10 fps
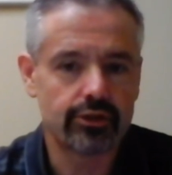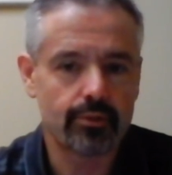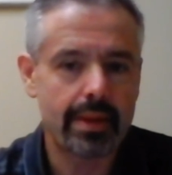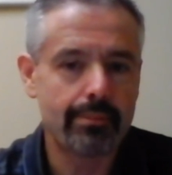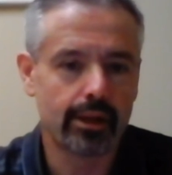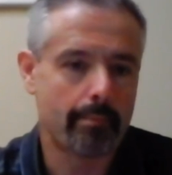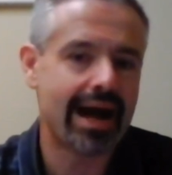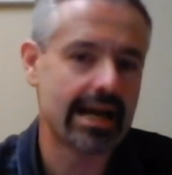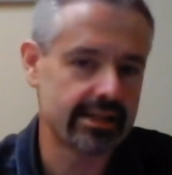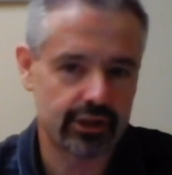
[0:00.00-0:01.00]
If people are
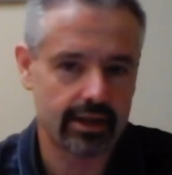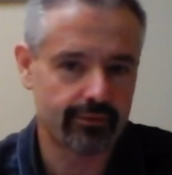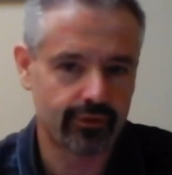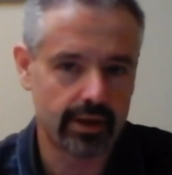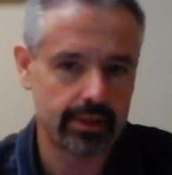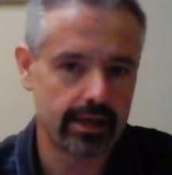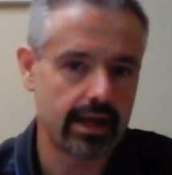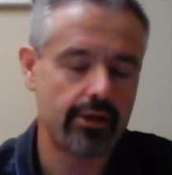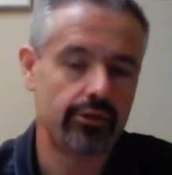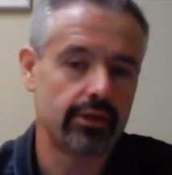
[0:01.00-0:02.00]
buying stuff from you,
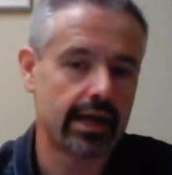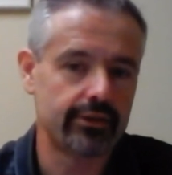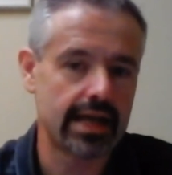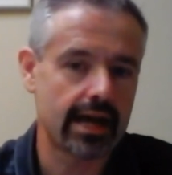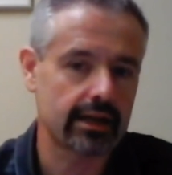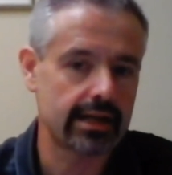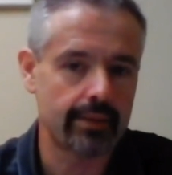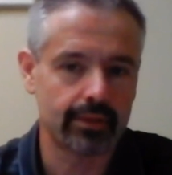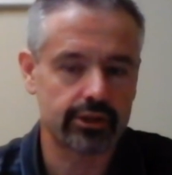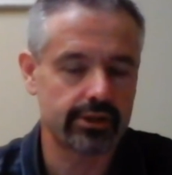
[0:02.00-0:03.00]
and the
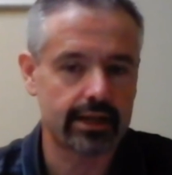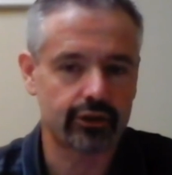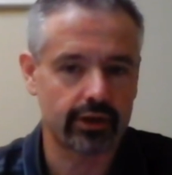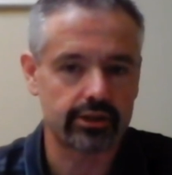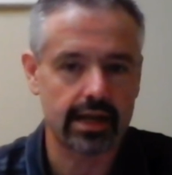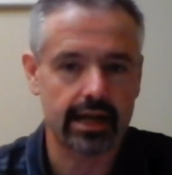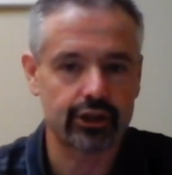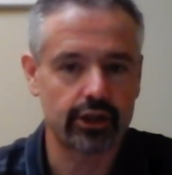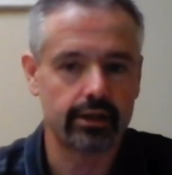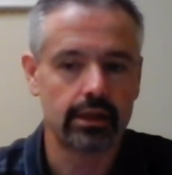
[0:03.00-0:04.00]
economics of that
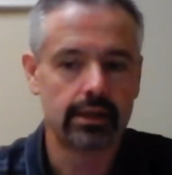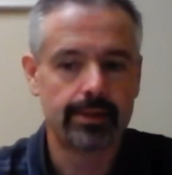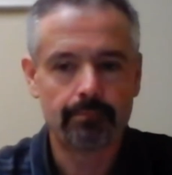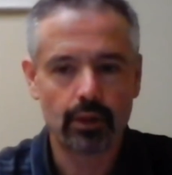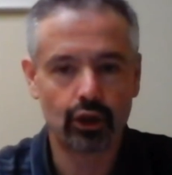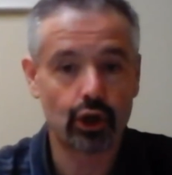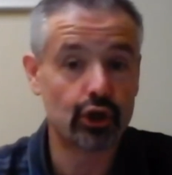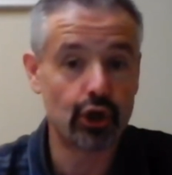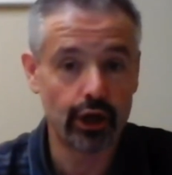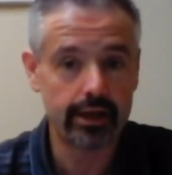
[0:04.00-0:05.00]
transaction look
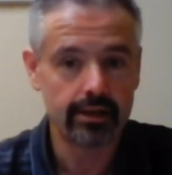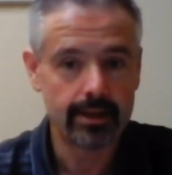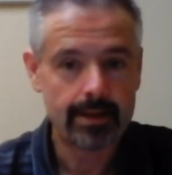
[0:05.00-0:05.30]
good,